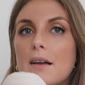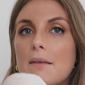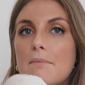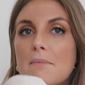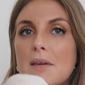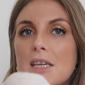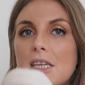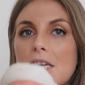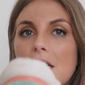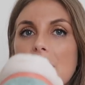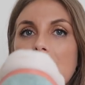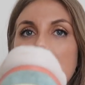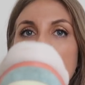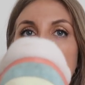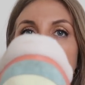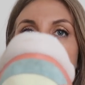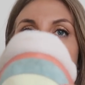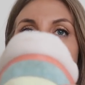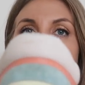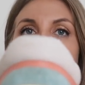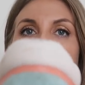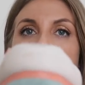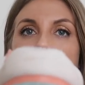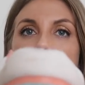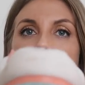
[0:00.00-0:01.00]
material,
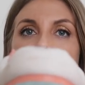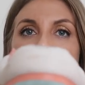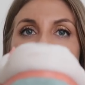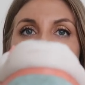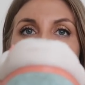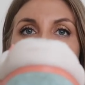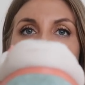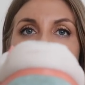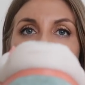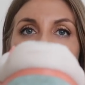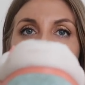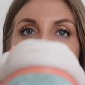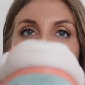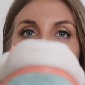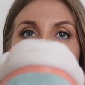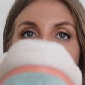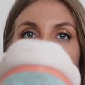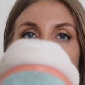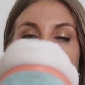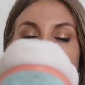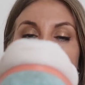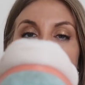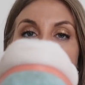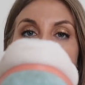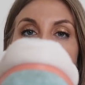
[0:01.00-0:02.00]
but as you can see, they've
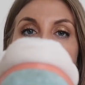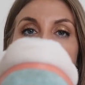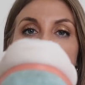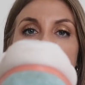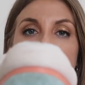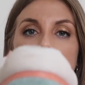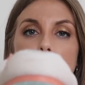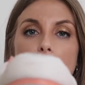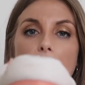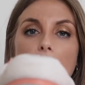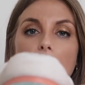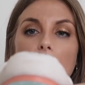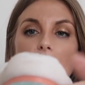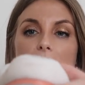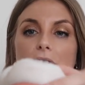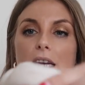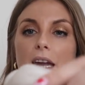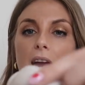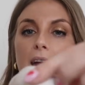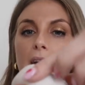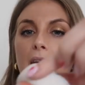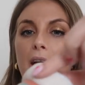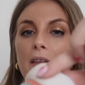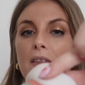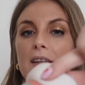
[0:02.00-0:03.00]
already, it's already marked
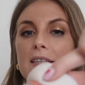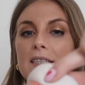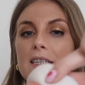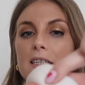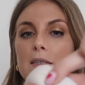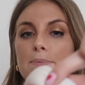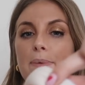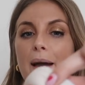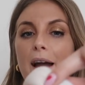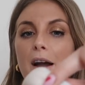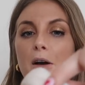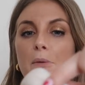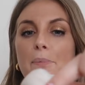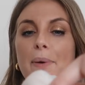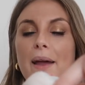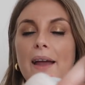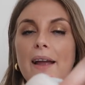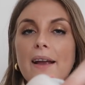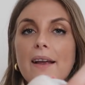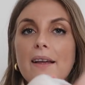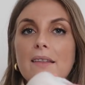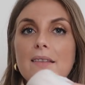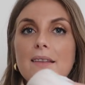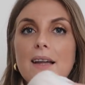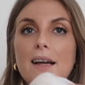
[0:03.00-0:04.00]
here. This is pale
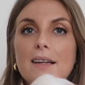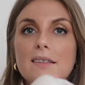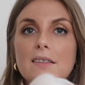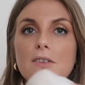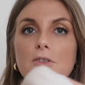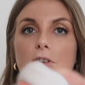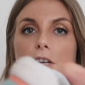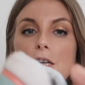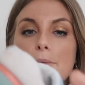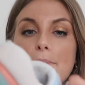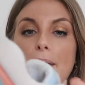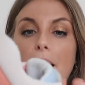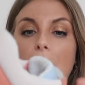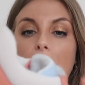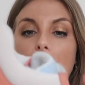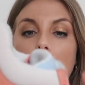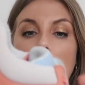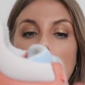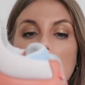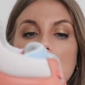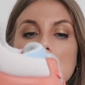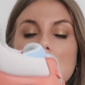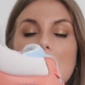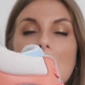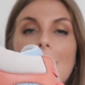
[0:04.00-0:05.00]
pink, that's already
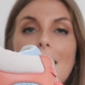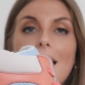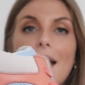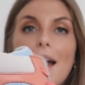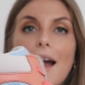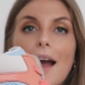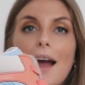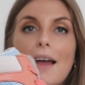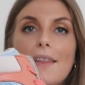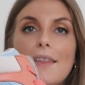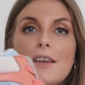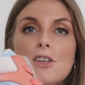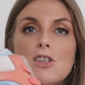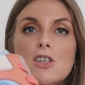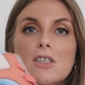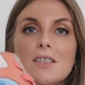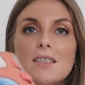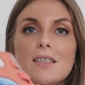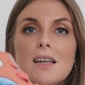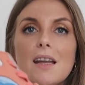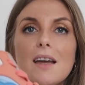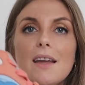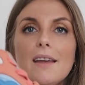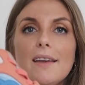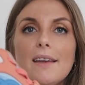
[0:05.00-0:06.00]
marked. And they're
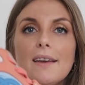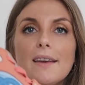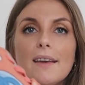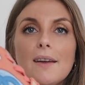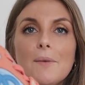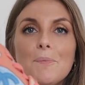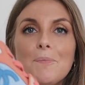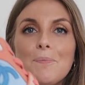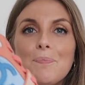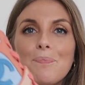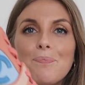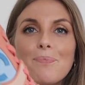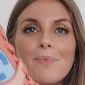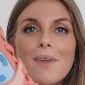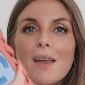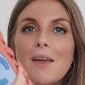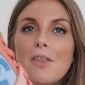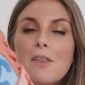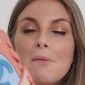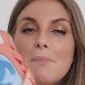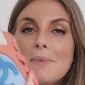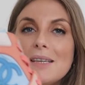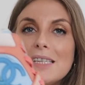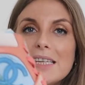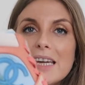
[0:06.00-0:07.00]
just like,
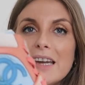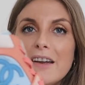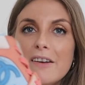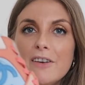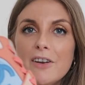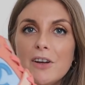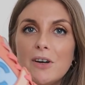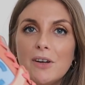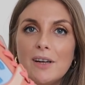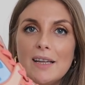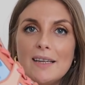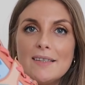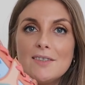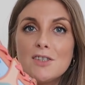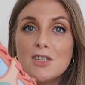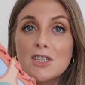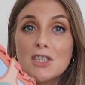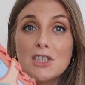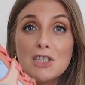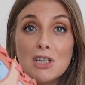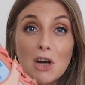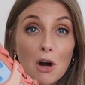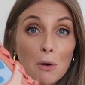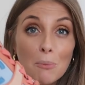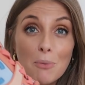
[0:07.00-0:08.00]
the material is
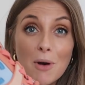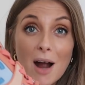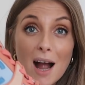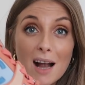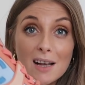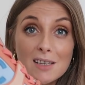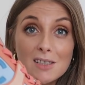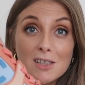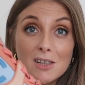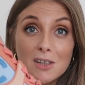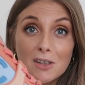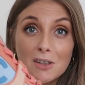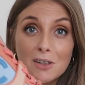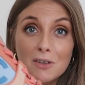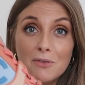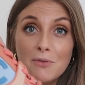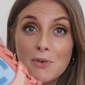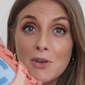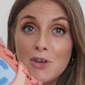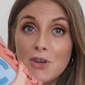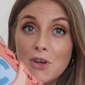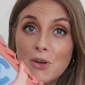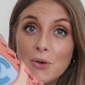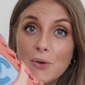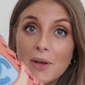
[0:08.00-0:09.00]
just not practical
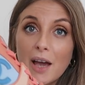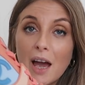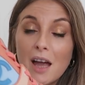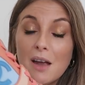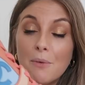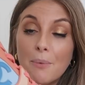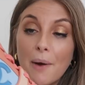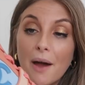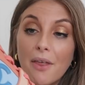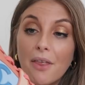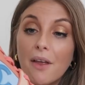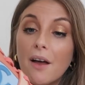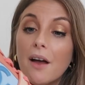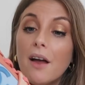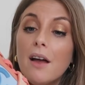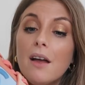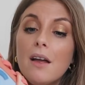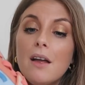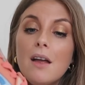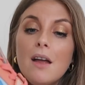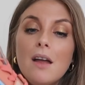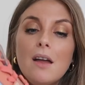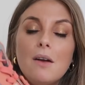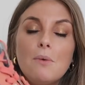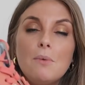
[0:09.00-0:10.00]
for U K weather,
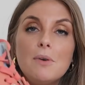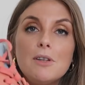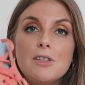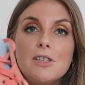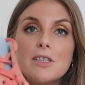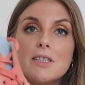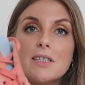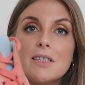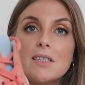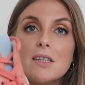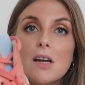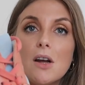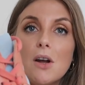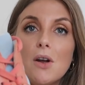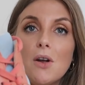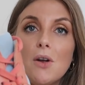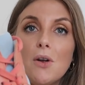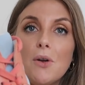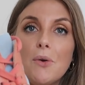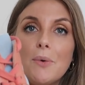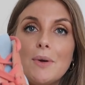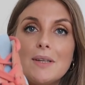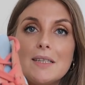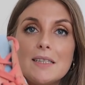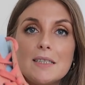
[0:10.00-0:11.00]
which is
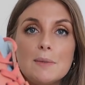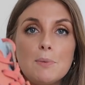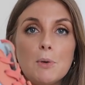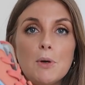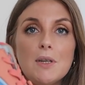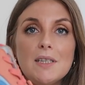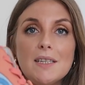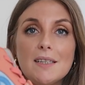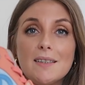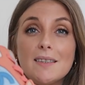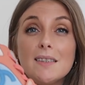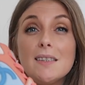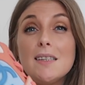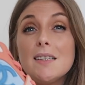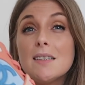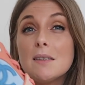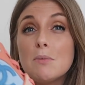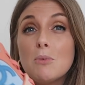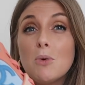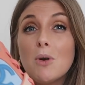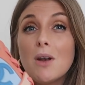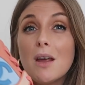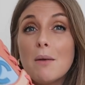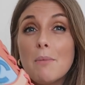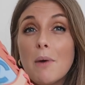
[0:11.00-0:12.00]
so disappointing. So these are
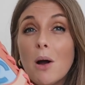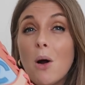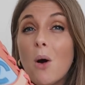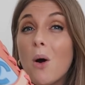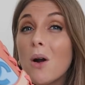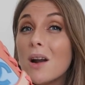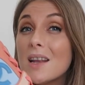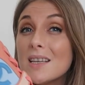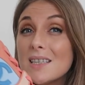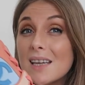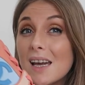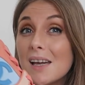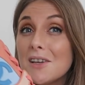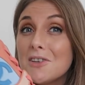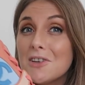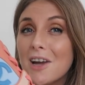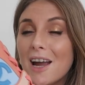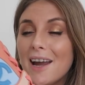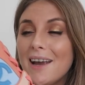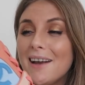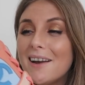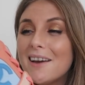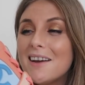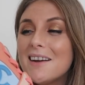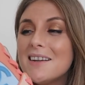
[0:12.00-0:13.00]
more like my holiday
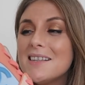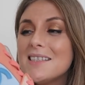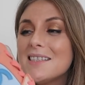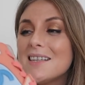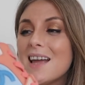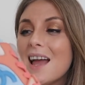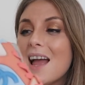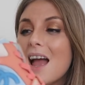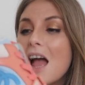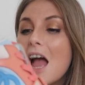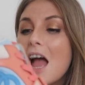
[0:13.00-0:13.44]
trainers,